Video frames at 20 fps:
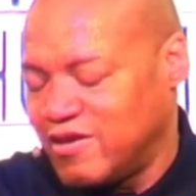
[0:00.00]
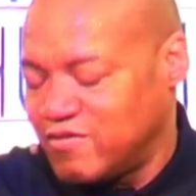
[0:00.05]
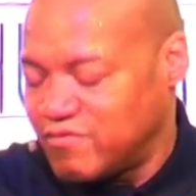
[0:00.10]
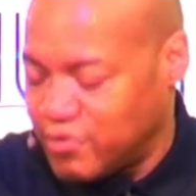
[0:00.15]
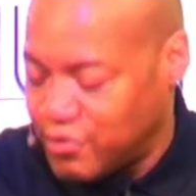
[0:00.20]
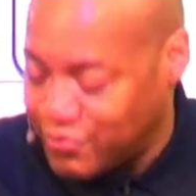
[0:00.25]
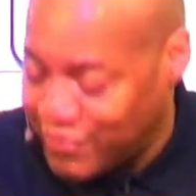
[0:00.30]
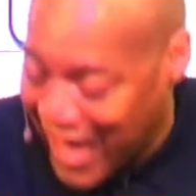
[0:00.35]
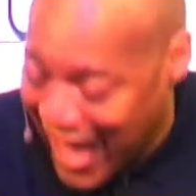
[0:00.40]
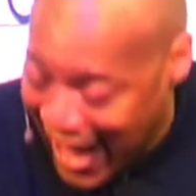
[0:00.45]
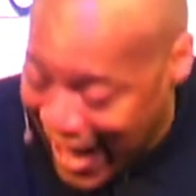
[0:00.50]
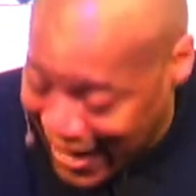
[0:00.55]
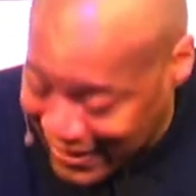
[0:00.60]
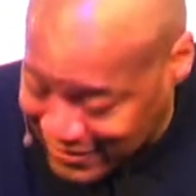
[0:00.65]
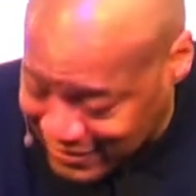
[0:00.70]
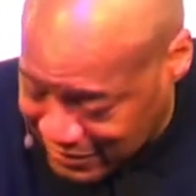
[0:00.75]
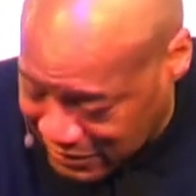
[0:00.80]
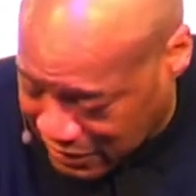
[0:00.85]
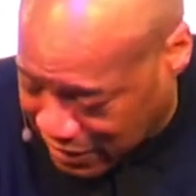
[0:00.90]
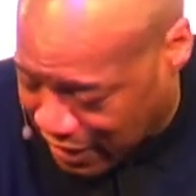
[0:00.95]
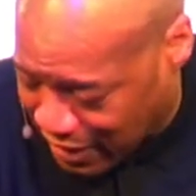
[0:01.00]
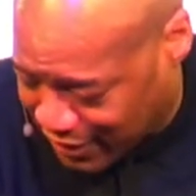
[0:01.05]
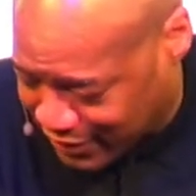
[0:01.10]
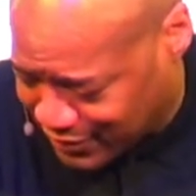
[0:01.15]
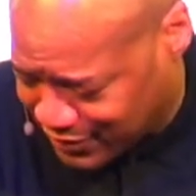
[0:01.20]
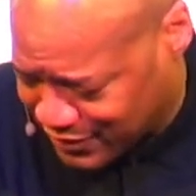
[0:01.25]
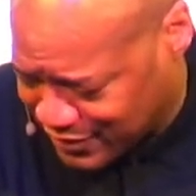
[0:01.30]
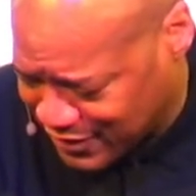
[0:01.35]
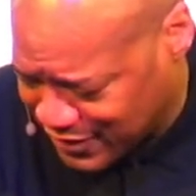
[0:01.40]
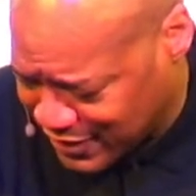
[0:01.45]
For that,
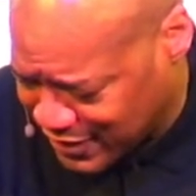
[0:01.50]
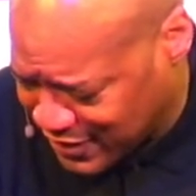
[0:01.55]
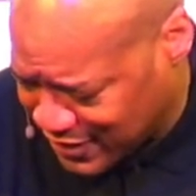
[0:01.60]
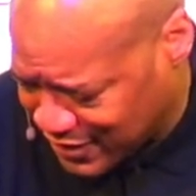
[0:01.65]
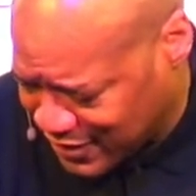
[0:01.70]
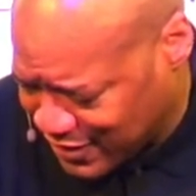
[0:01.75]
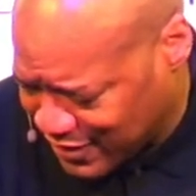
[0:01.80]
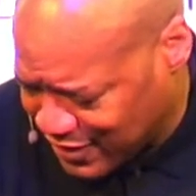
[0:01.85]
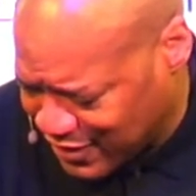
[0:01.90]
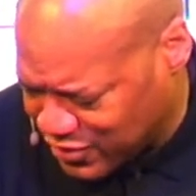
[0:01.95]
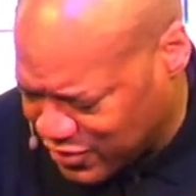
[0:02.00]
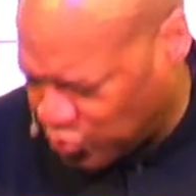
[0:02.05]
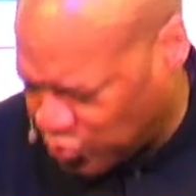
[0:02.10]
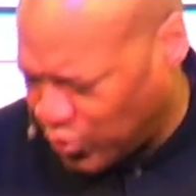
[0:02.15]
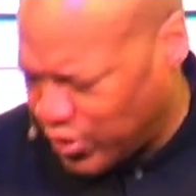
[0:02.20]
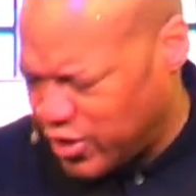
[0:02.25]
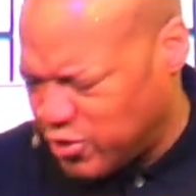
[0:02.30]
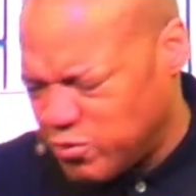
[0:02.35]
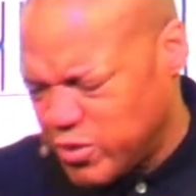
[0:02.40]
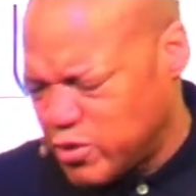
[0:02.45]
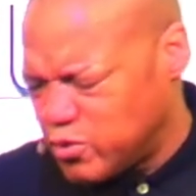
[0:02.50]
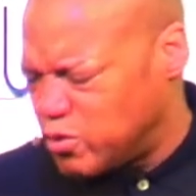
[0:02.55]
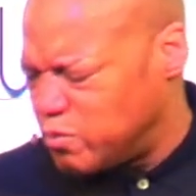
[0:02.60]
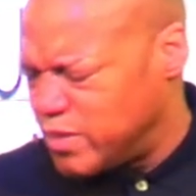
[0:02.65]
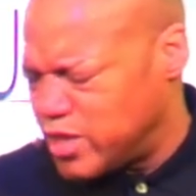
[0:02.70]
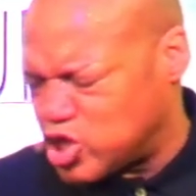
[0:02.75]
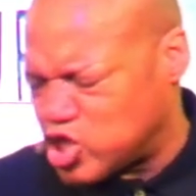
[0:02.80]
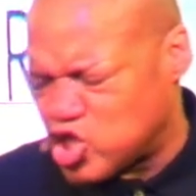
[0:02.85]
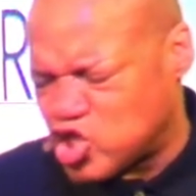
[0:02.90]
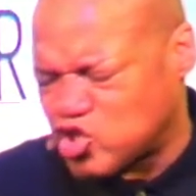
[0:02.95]
God, is where we will be
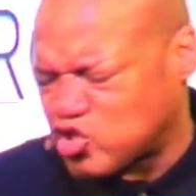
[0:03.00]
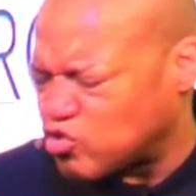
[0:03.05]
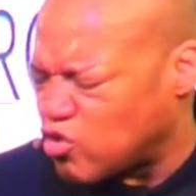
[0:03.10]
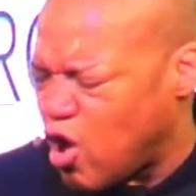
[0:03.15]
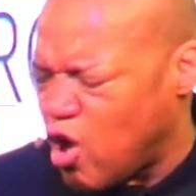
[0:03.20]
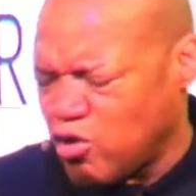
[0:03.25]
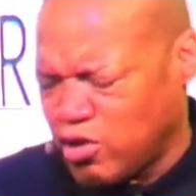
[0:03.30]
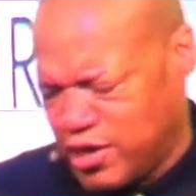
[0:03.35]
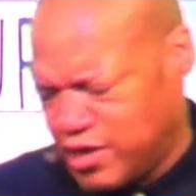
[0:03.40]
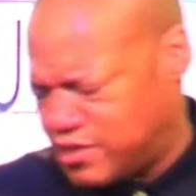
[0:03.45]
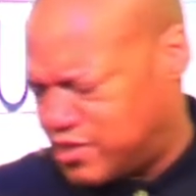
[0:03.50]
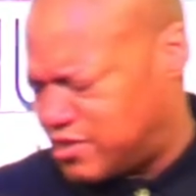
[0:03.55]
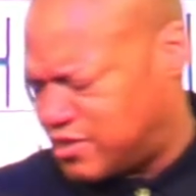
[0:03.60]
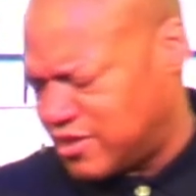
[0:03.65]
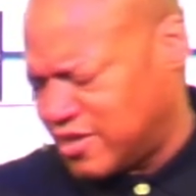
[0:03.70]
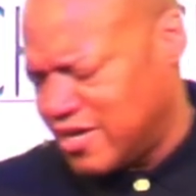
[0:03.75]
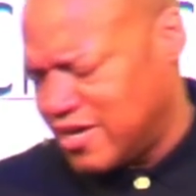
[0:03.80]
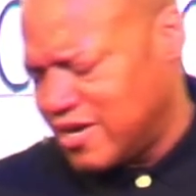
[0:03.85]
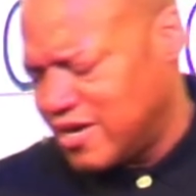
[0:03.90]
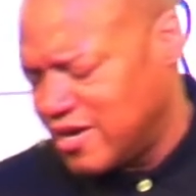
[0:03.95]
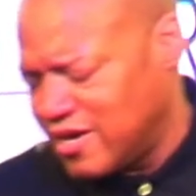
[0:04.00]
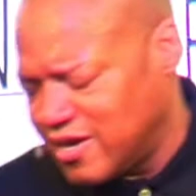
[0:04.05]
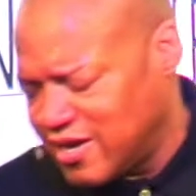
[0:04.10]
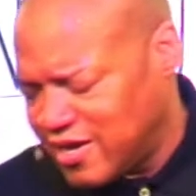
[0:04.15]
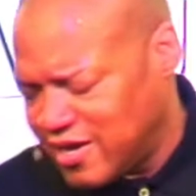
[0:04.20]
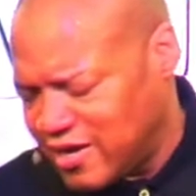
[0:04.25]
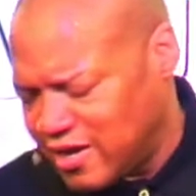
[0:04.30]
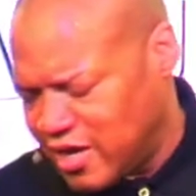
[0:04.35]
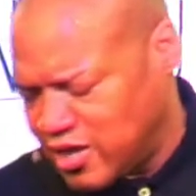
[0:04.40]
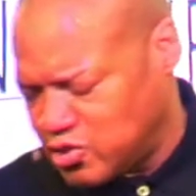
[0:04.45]
strongest
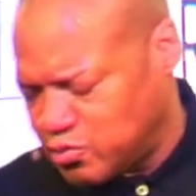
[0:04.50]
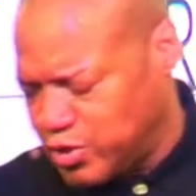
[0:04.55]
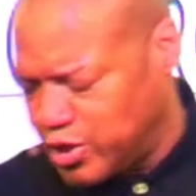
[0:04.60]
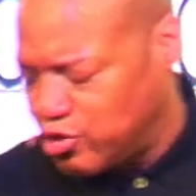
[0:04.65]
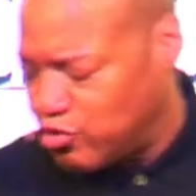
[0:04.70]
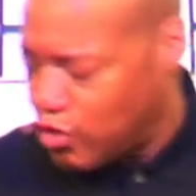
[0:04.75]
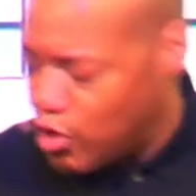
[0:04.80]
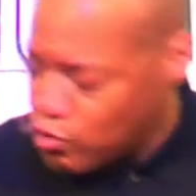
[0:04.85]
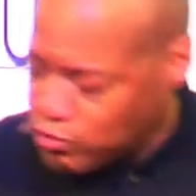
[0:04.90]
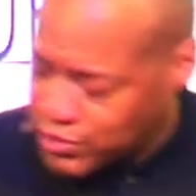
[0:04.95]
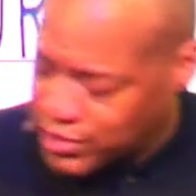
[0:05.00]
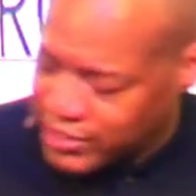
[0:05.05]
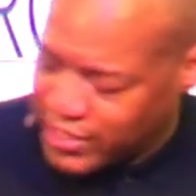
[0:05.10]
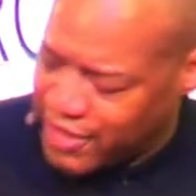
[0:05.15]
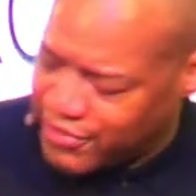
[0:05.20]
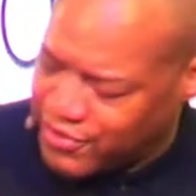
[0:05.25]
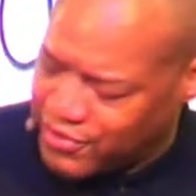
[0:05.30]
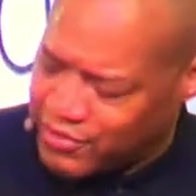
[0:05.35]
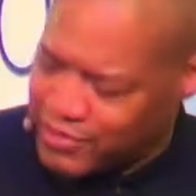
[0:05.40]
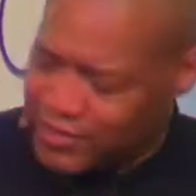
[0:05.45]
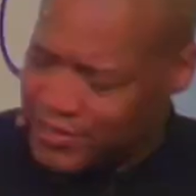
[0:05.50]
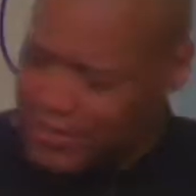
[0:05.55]
as we grow together,